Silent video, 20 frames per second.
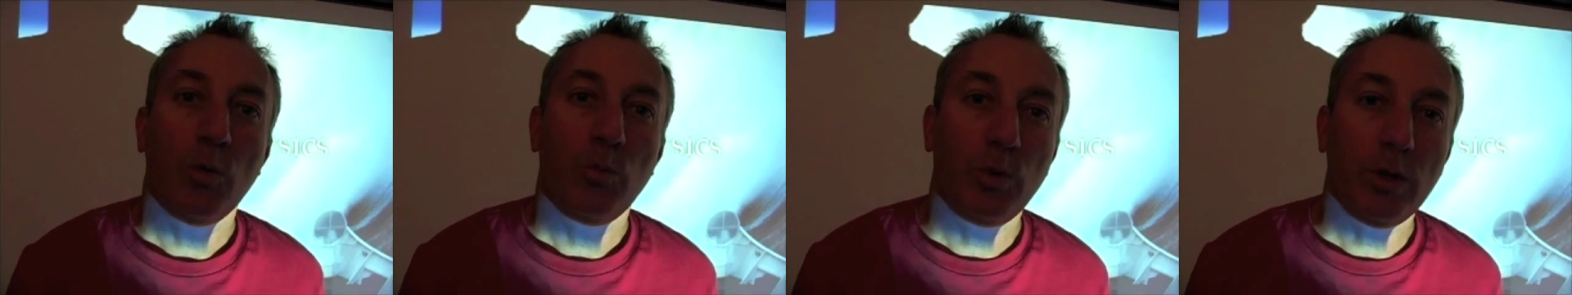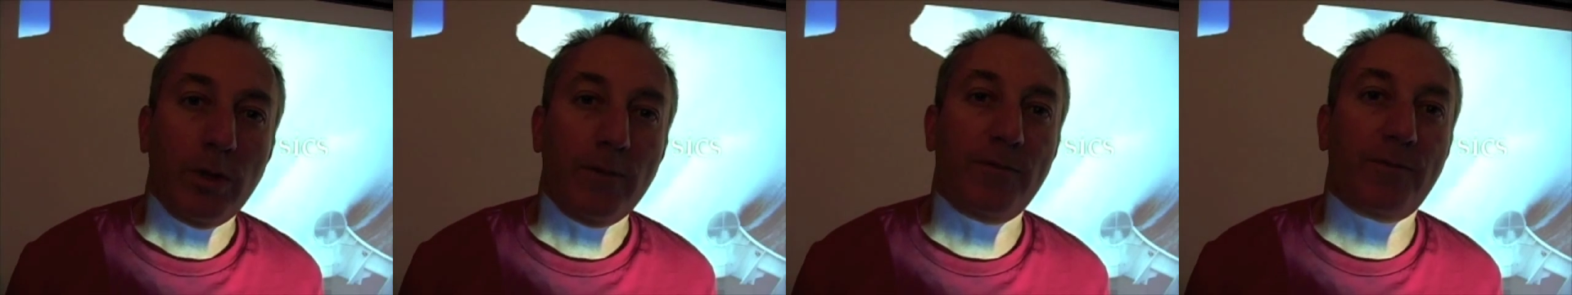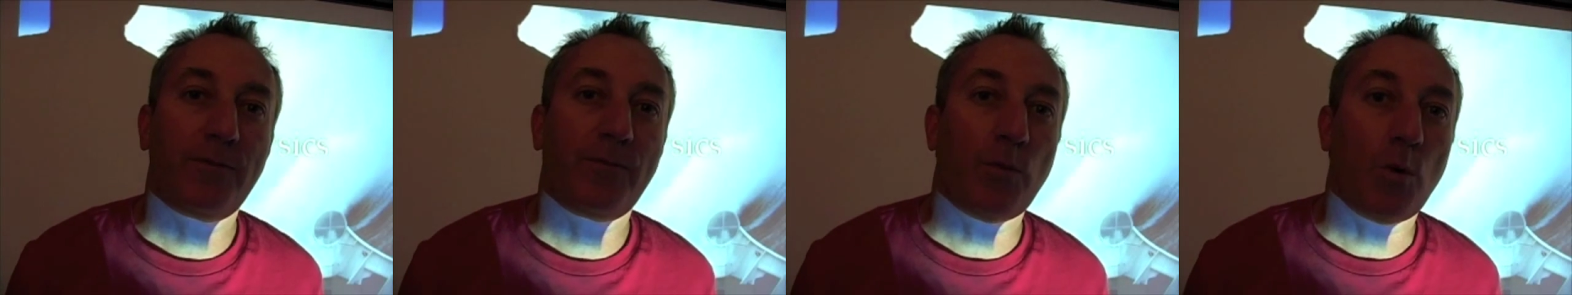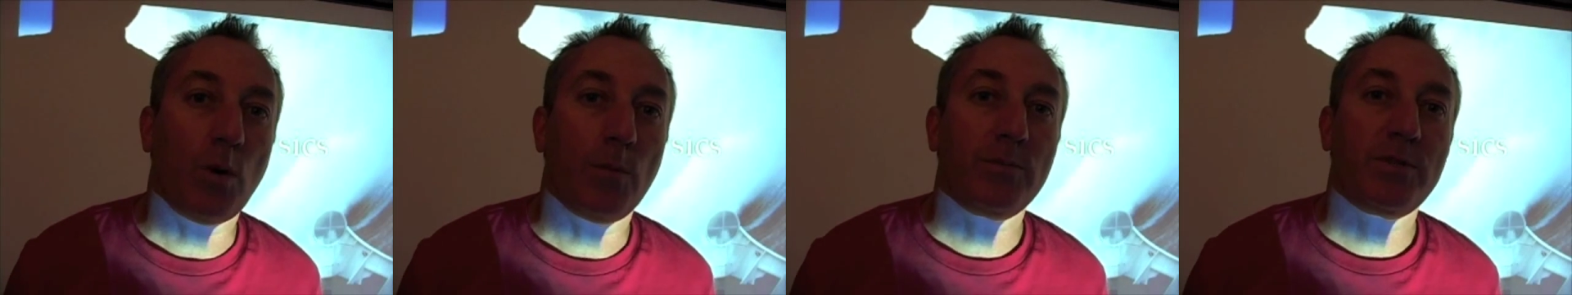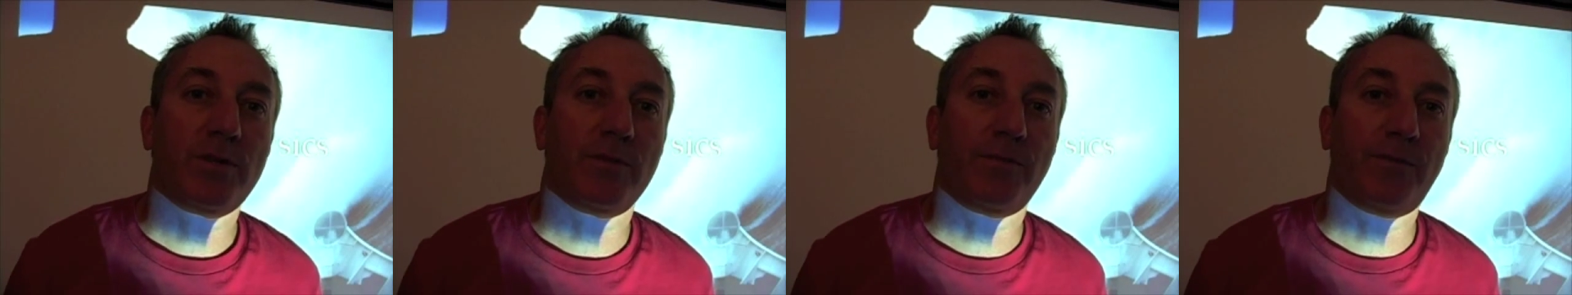really
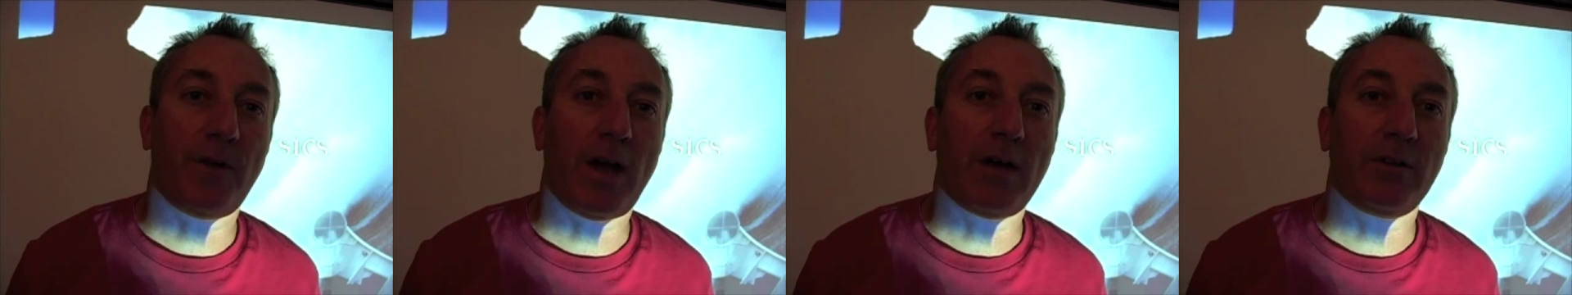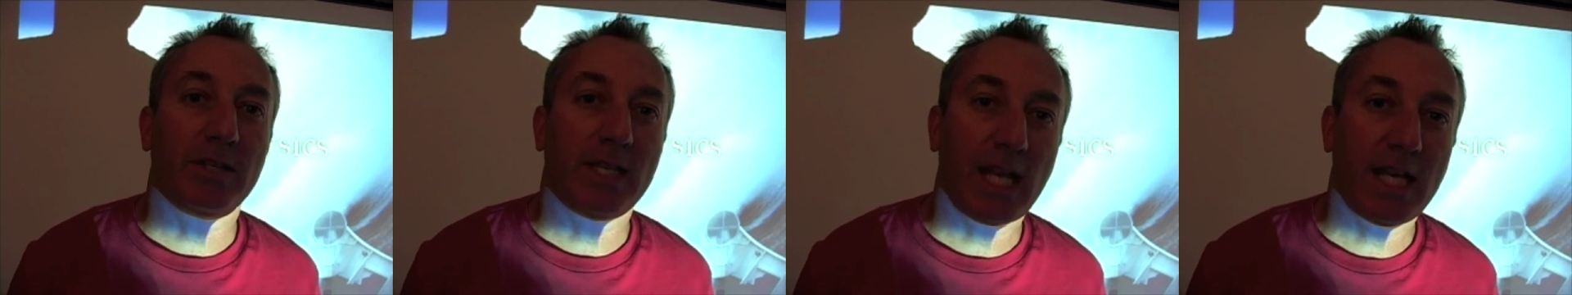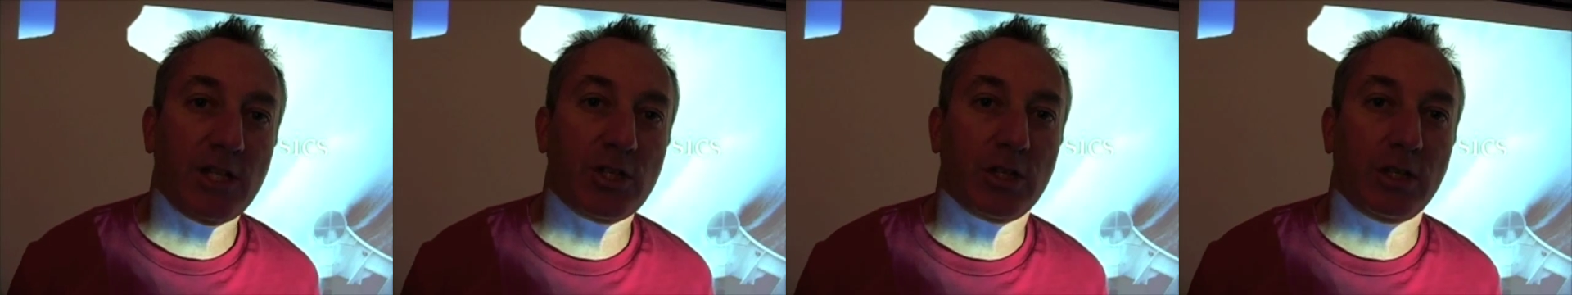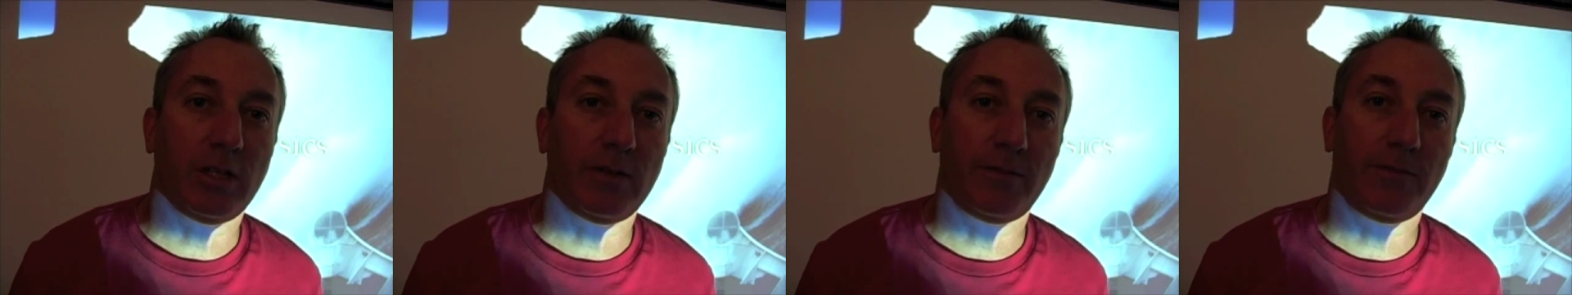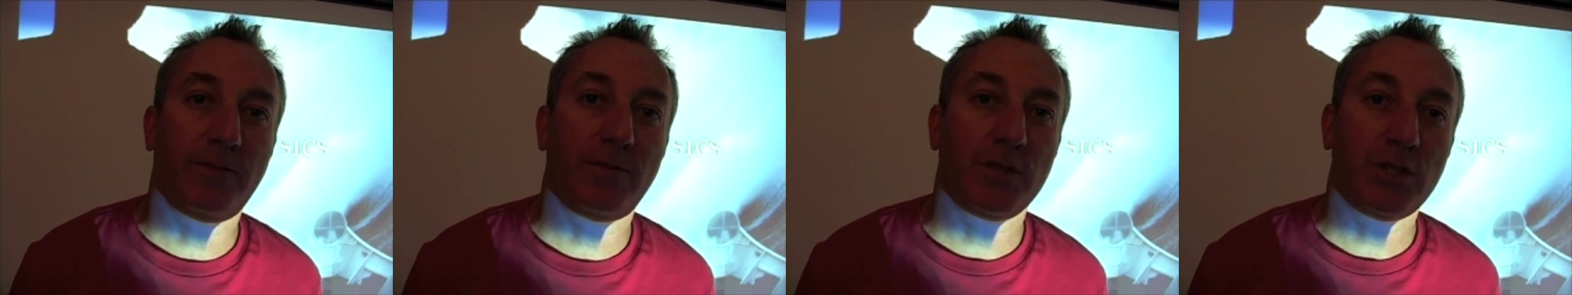forms the foundation
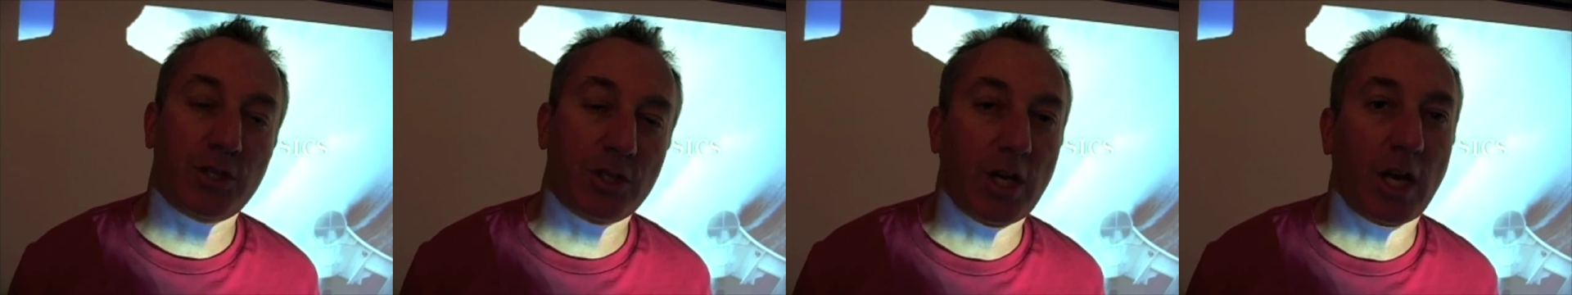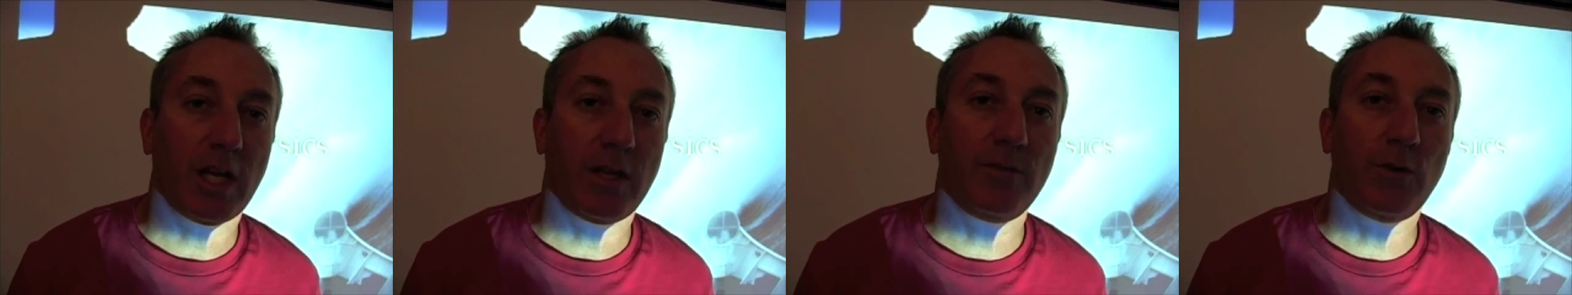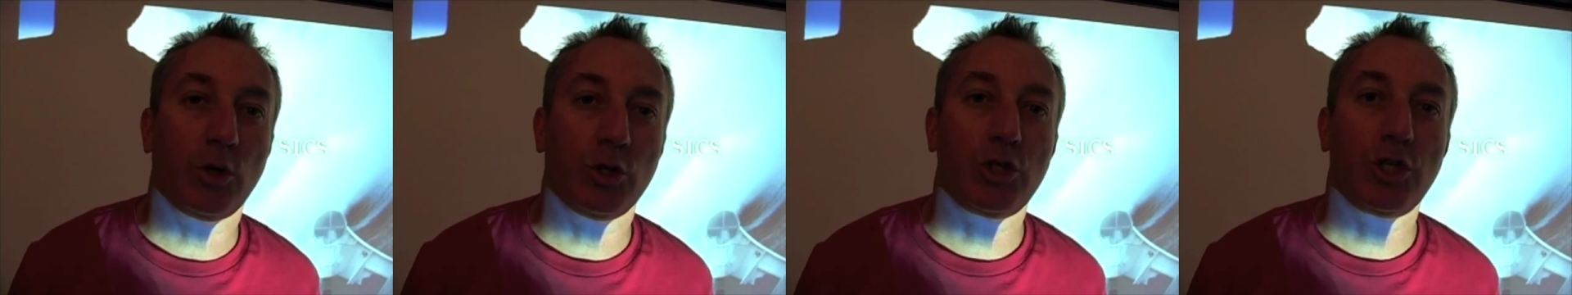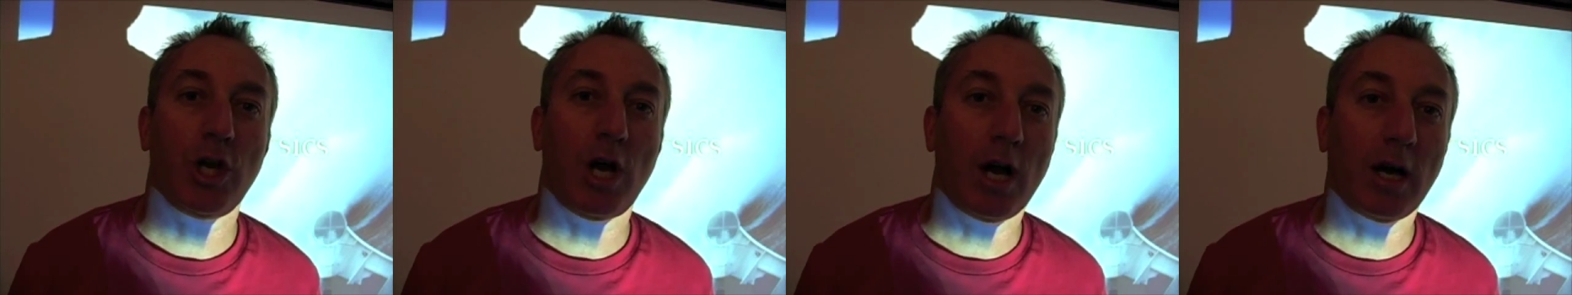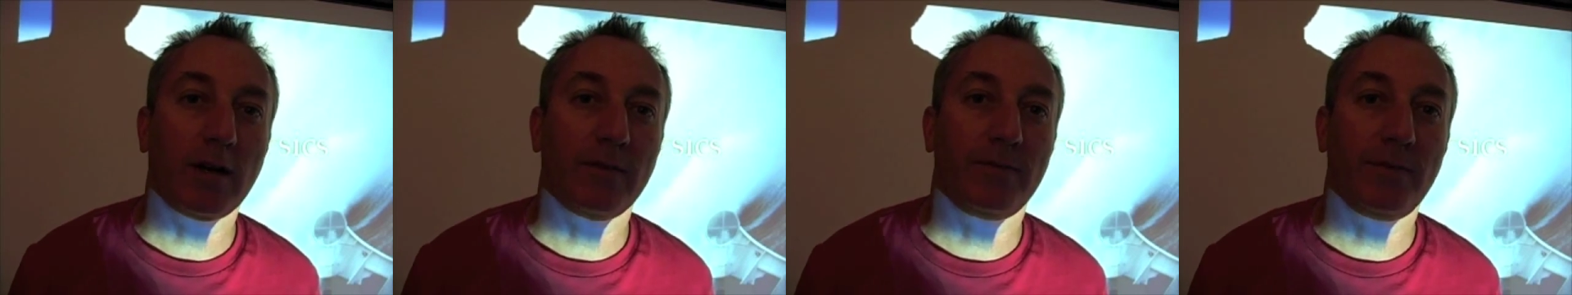of the study of
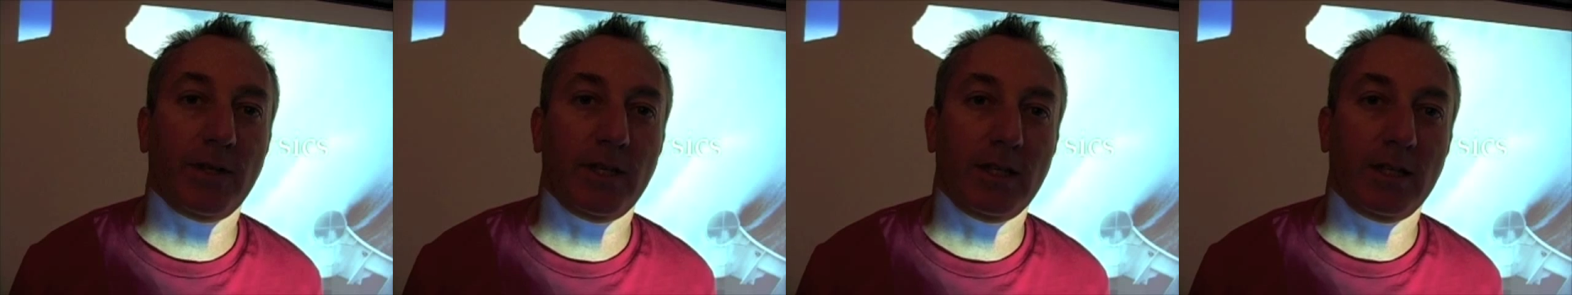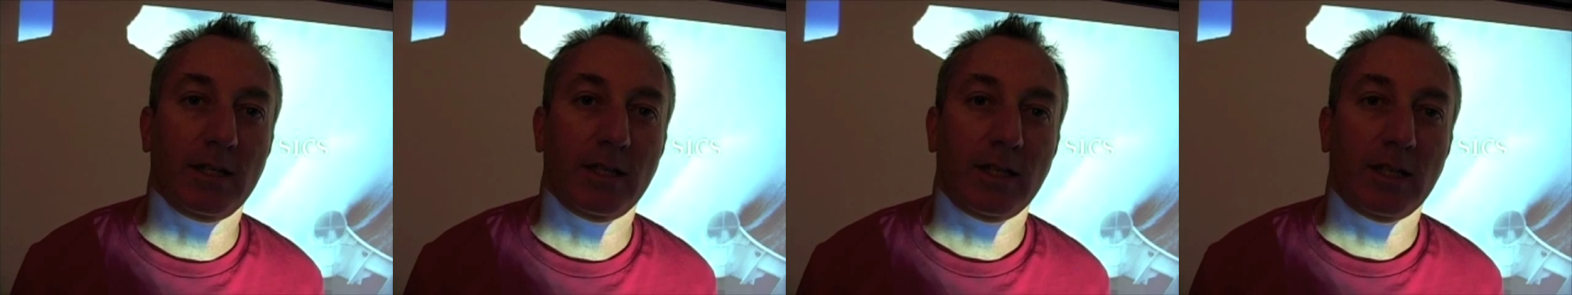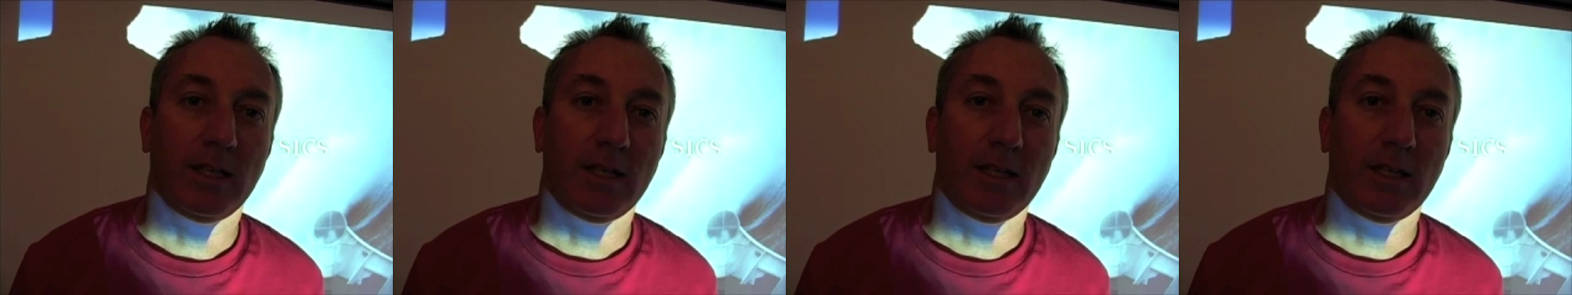oceanography.